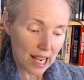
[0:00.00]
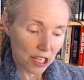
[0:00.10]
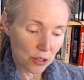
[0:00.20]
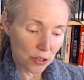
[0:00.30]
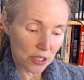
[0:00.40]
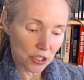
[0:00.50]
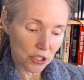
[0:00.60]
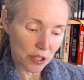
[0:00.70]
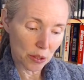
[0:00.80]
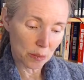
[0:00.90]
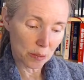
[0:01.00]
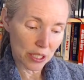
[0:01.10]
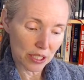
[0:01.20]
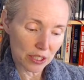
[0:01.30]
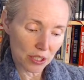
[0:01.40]
Usage. The
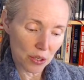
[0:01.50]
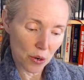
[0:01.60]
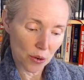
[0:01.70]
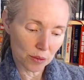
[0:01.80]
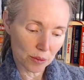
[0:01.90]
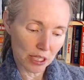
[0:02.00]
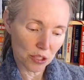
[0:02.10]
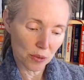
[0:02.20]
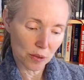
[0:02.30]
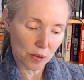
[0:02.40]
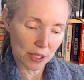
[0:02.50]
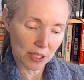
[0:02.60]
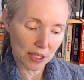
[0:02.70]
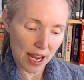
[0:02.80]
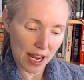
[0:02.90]
priest told me to
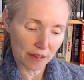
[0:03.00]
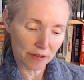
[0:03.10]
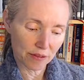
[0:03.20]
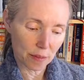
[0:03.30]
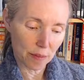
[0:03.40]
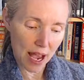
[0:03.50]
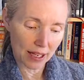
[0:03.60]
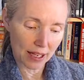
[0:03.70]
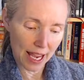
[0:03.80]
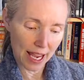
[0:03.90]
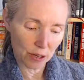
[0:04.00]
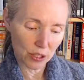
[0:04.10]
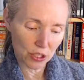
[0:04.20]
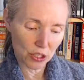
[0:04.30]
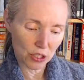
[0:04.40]
abstain from bad
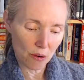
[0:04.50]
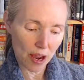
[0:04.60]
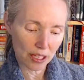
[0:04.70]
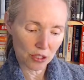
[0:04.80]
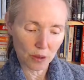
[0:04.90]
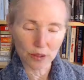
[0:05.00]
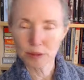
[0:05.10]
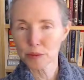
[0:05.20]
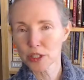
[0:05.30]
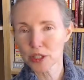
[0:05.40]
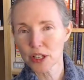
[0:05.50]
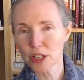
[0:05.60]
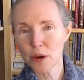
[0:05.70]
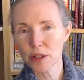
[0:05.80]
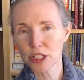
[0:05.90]
language, so I told him to
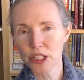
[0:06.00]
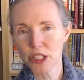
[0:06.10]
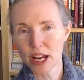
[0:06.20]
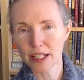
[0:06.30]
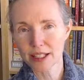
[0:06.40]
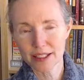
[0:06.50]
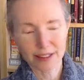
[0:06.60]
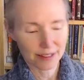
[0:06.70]
go and shite.